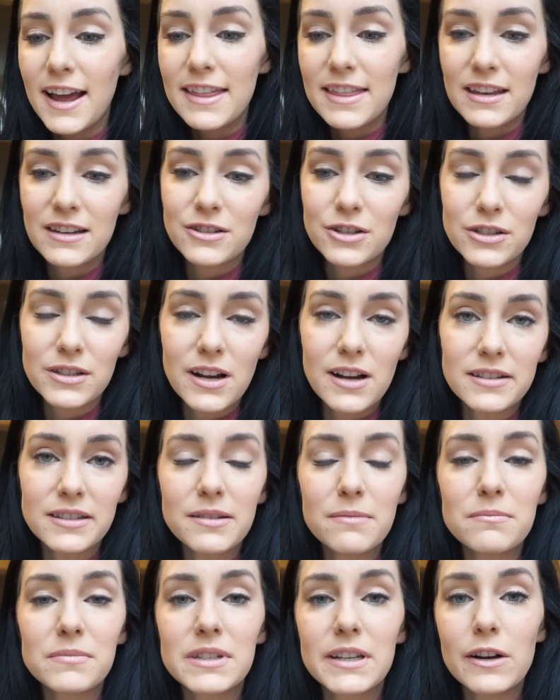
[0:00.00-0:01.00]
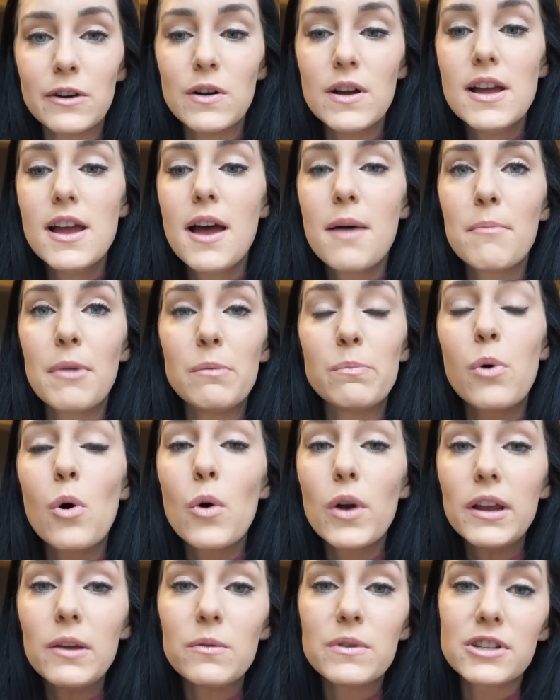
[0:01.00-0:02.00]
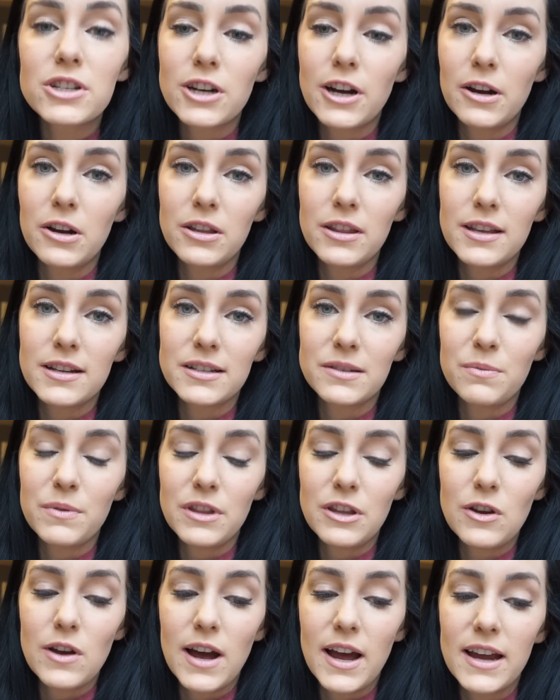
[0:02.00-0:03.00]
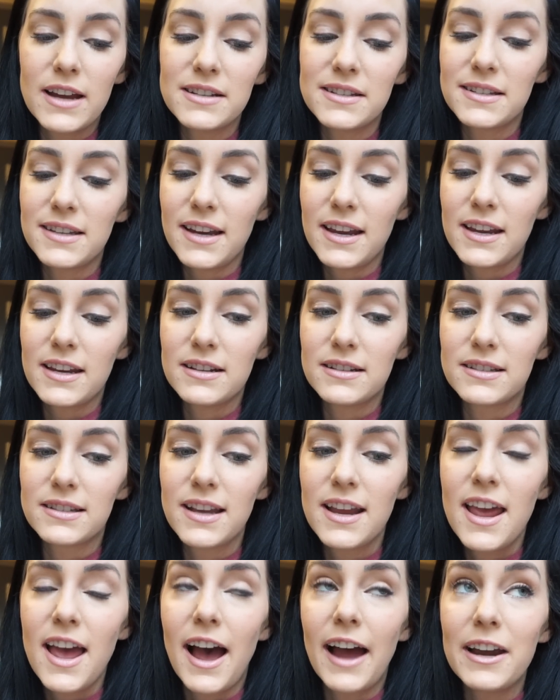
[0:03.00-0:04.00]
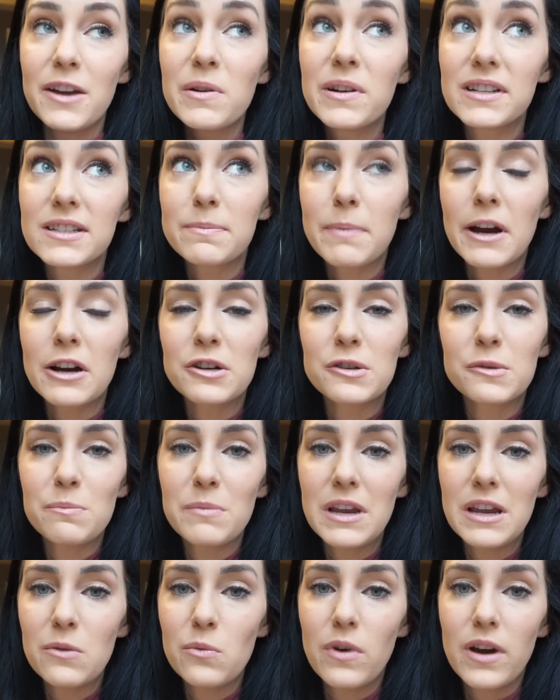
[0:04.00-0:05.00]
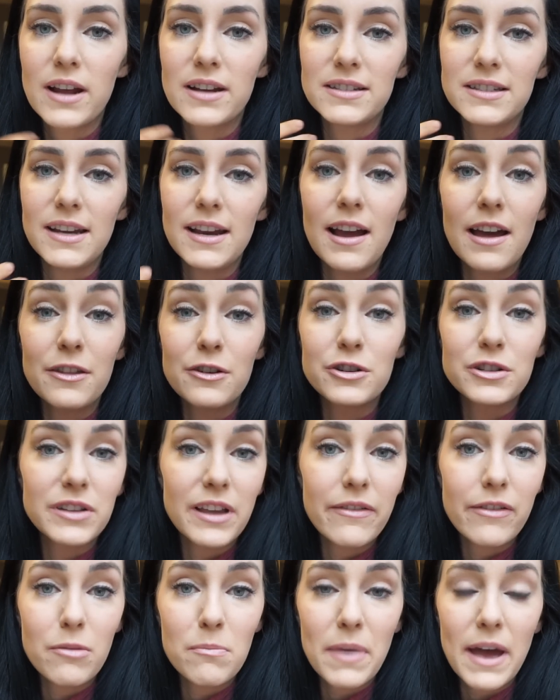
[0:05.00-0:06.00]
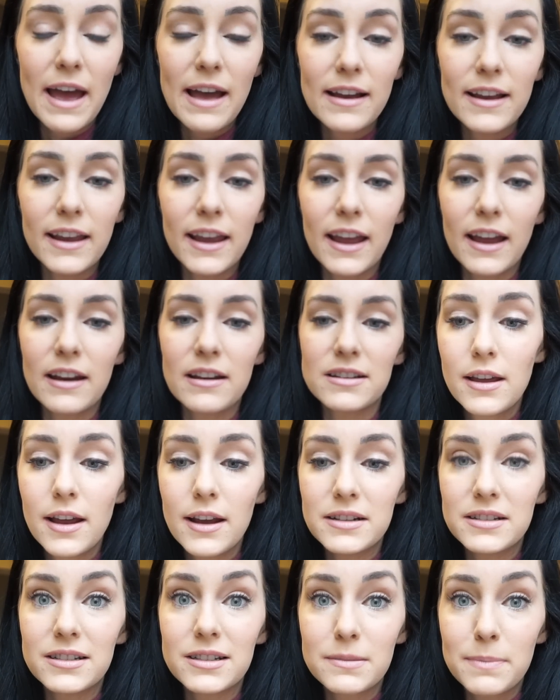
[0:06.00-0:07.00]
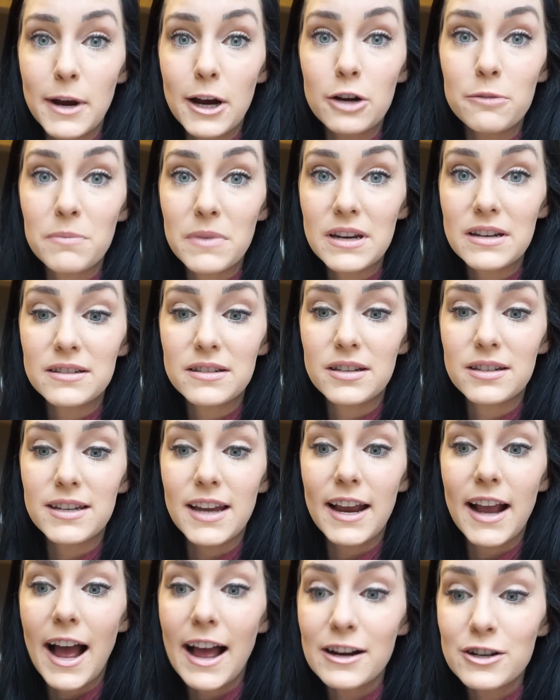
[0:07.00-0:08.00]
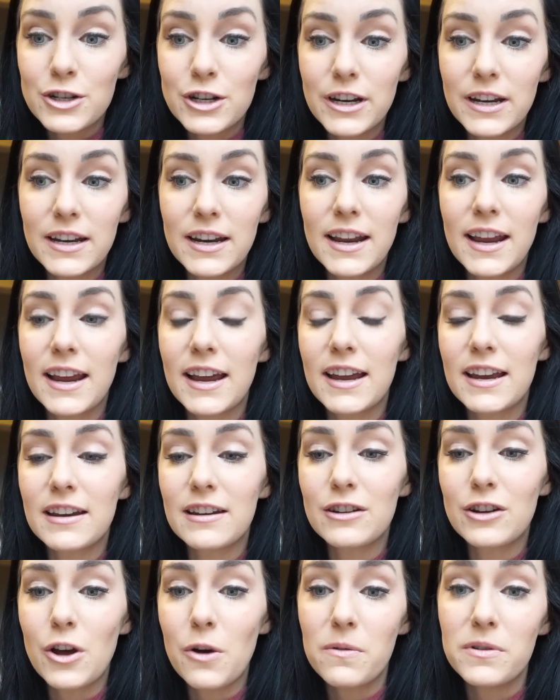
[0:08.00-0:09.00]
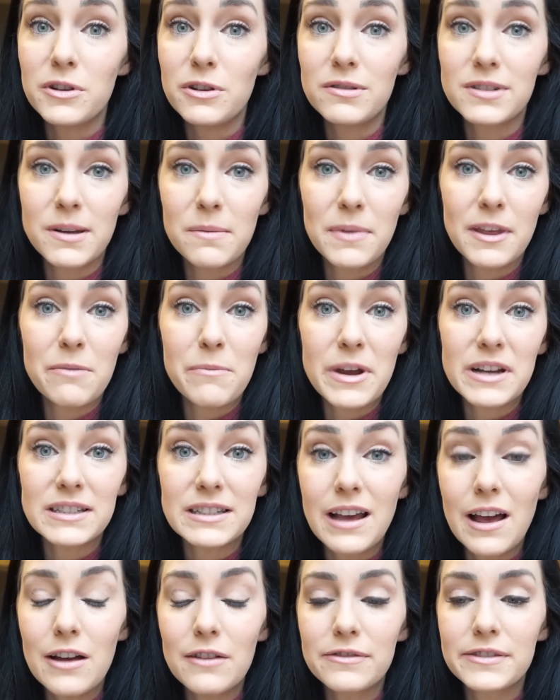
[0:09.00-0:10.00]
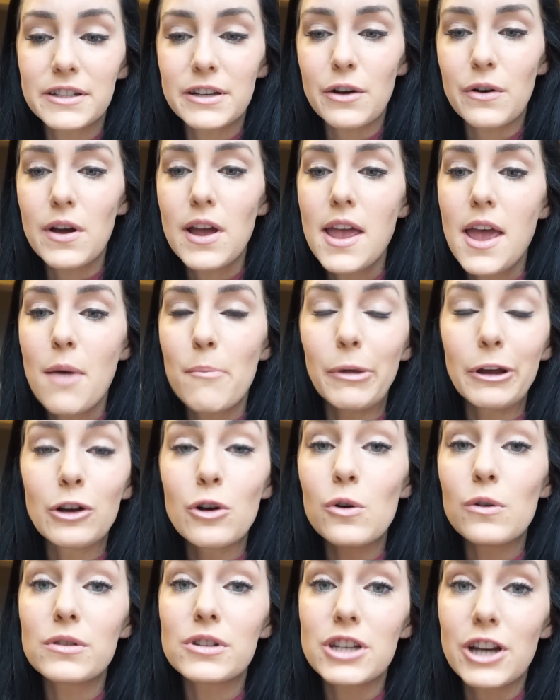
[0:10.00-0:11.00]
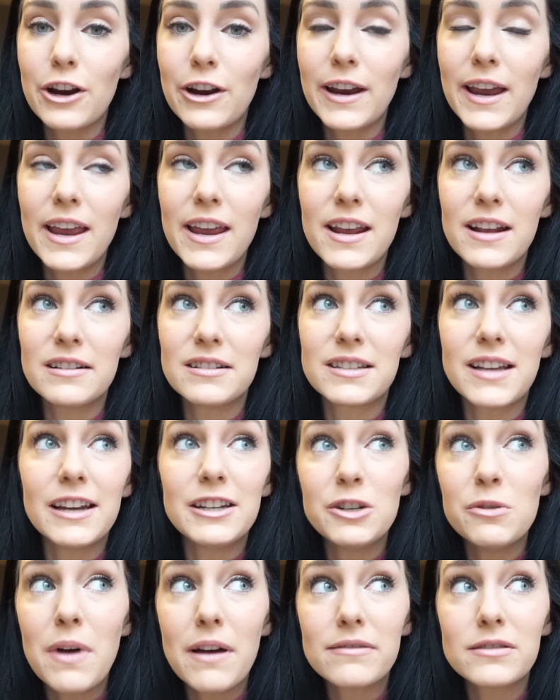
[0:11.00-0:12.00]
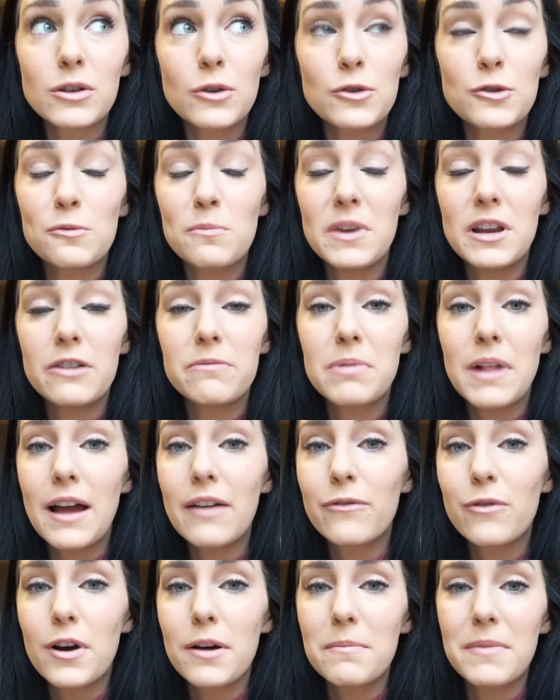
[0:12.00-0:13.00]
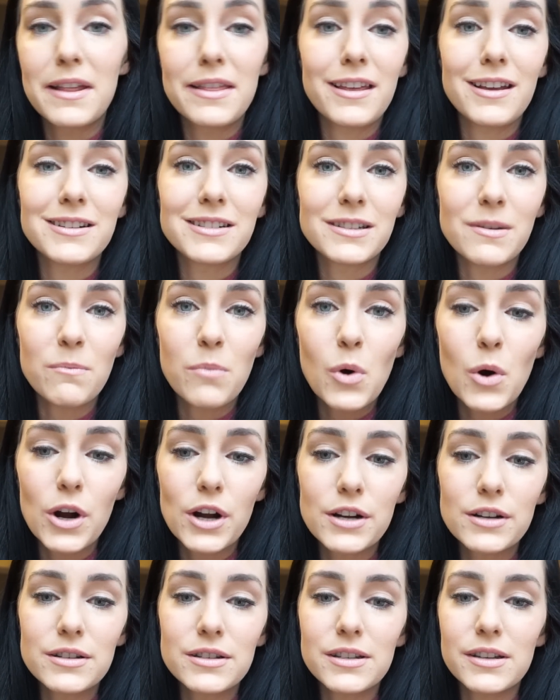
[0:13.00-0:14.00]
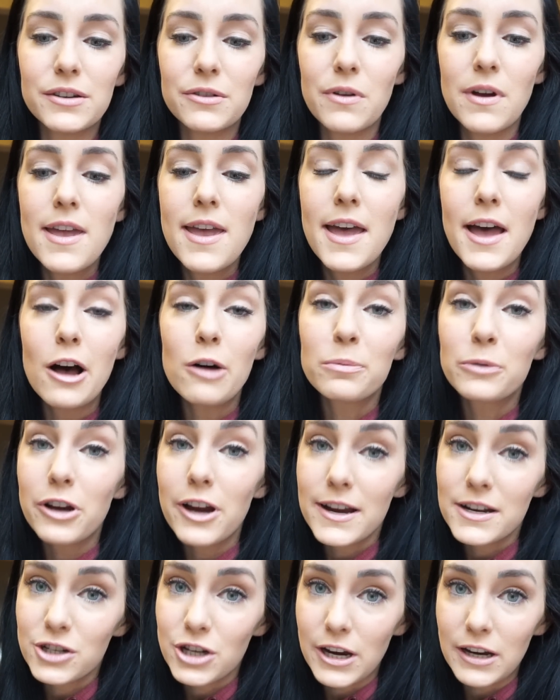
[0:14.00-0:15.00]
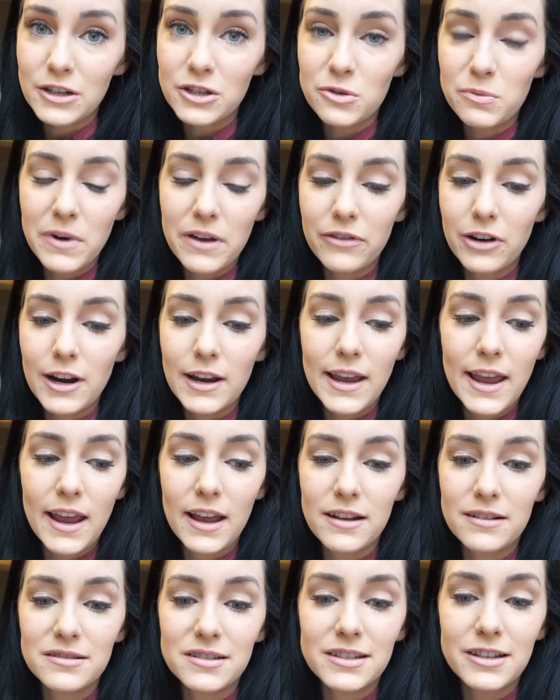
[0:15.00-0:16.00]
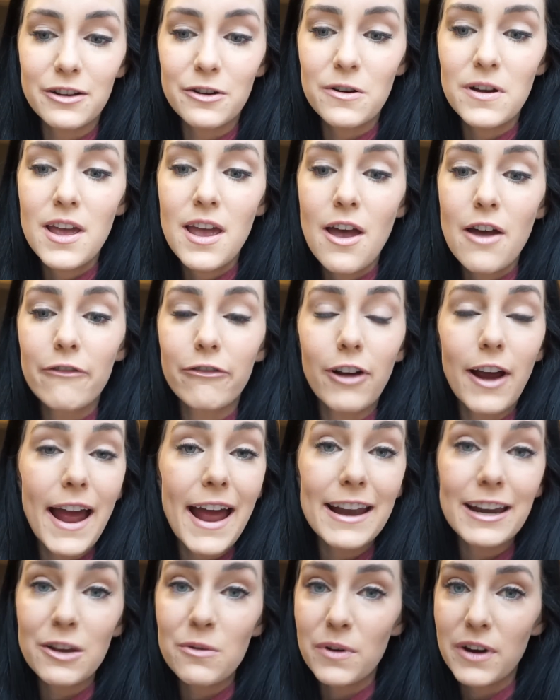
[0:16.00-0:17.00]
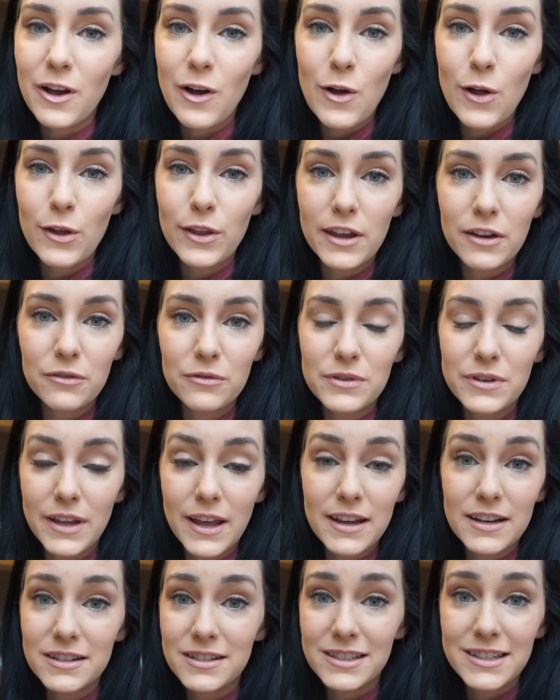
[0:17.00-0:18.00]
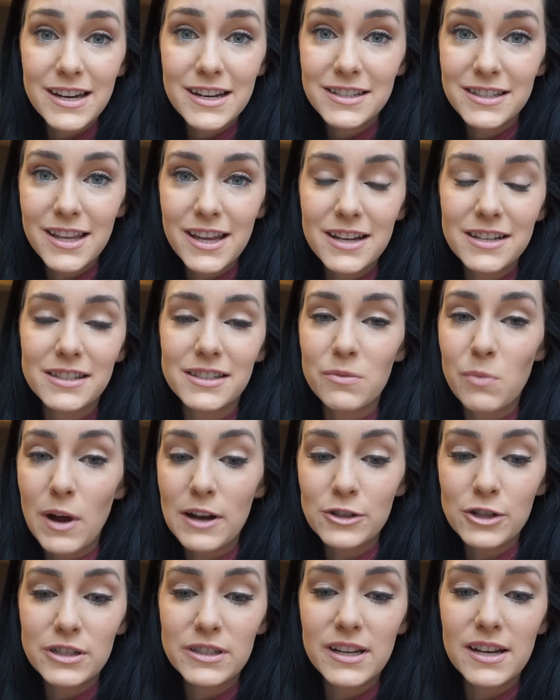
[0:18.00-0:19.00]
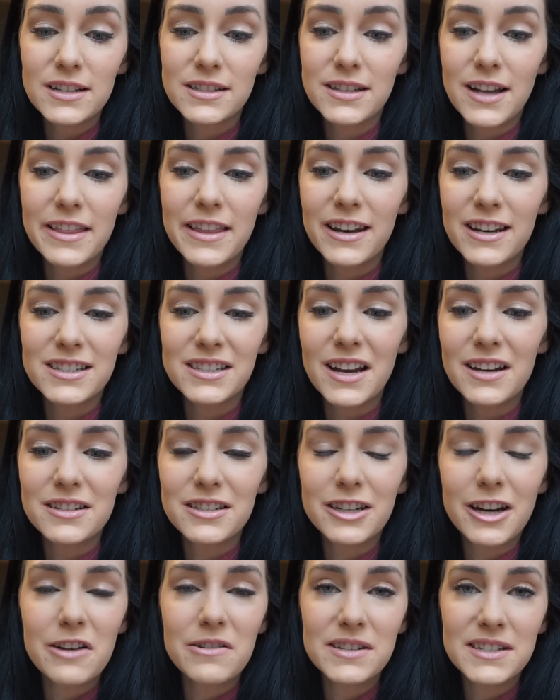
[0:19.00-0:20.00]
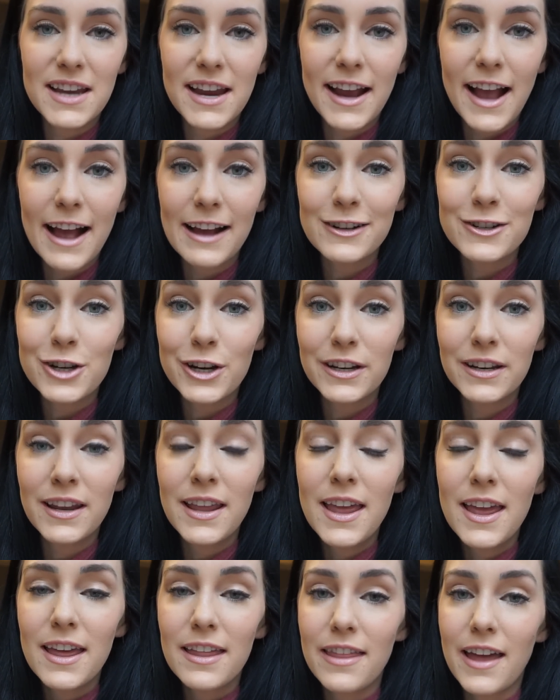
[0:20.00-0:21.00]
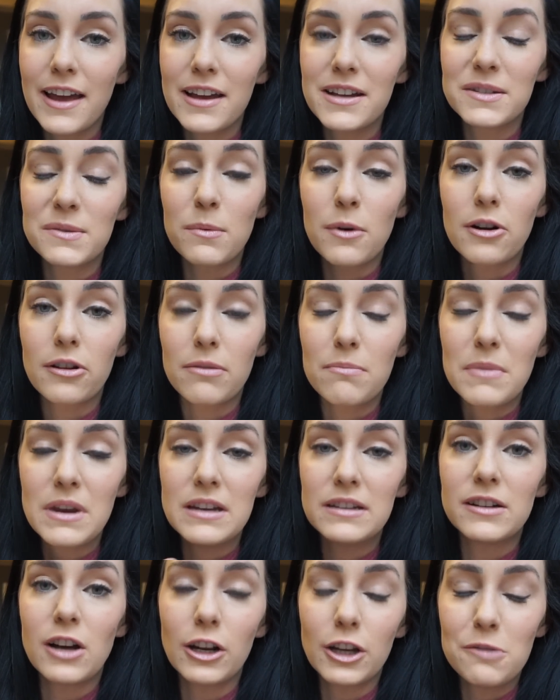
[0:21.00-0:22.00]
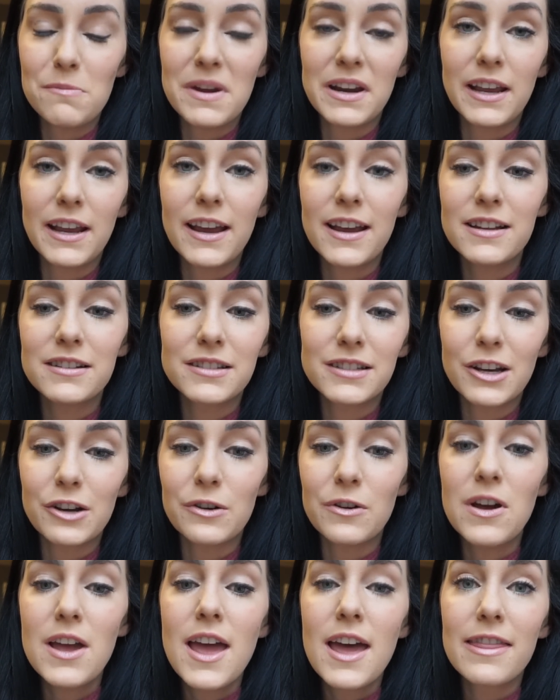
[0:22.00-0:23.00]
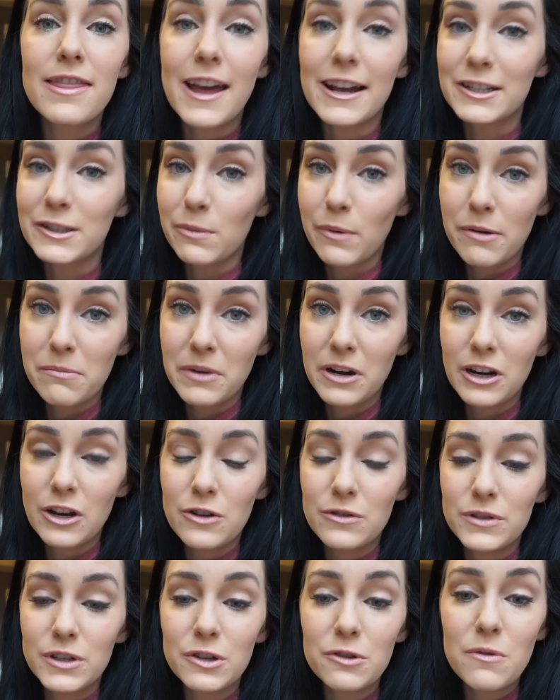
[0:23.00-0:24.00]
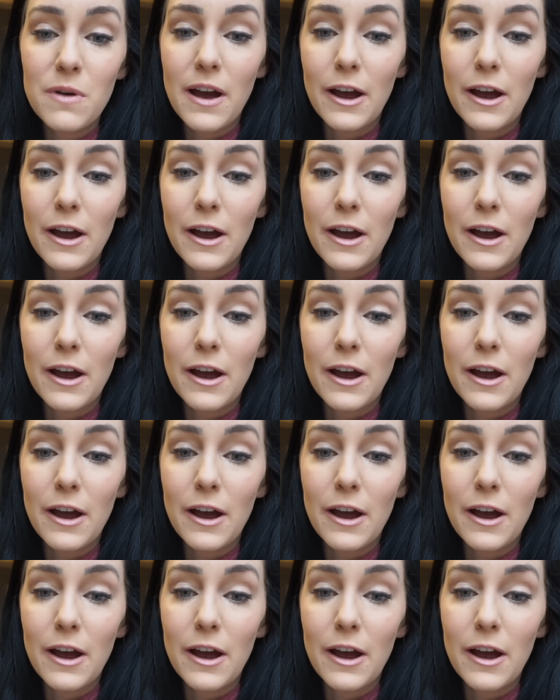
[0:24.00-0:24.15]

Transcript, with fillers: I think it's just awesome. So my point with sharing this with you guys is I know it inspires me when I see others giving back, and it's inspired me to take action and go and do something myself. So my goal of sharing it is I do have a social media platform and I think it's important to help create change whenever I can. So for anyone at all that sees this, watches this, and then decides to go and take action, that is worth me documenting it. So that's what I'm gonna go do.